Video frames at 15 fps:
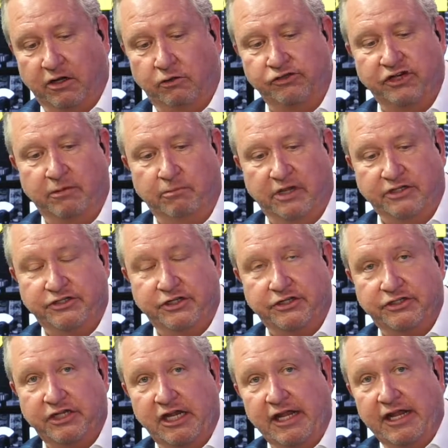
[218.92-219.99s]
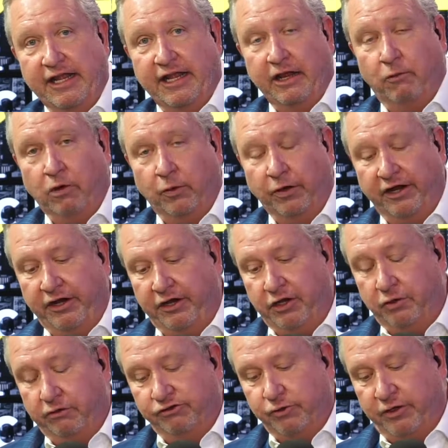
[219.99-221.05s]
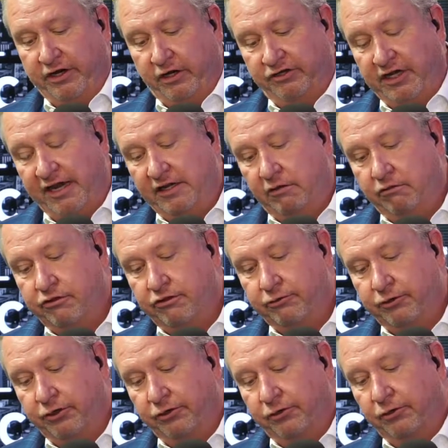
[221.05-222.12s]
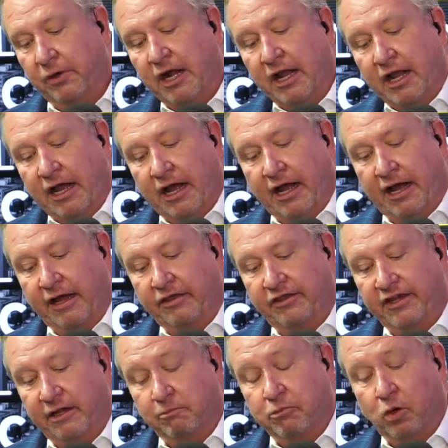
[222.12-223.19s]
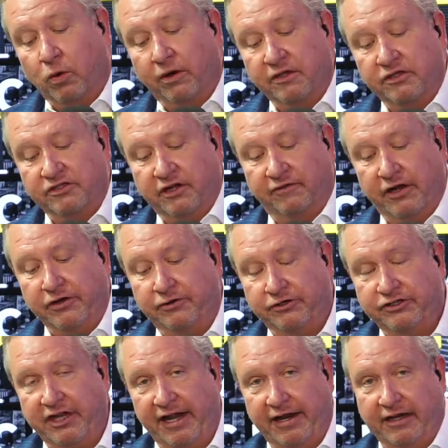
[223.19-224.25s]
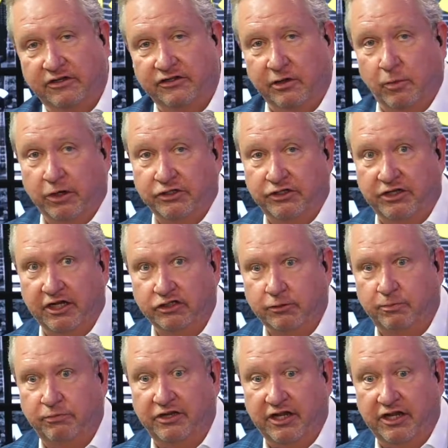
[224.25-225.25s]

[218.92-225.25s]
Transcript: coaching business what we're going to do is we're going to take you through uh, the importance of understanding someone's DISC,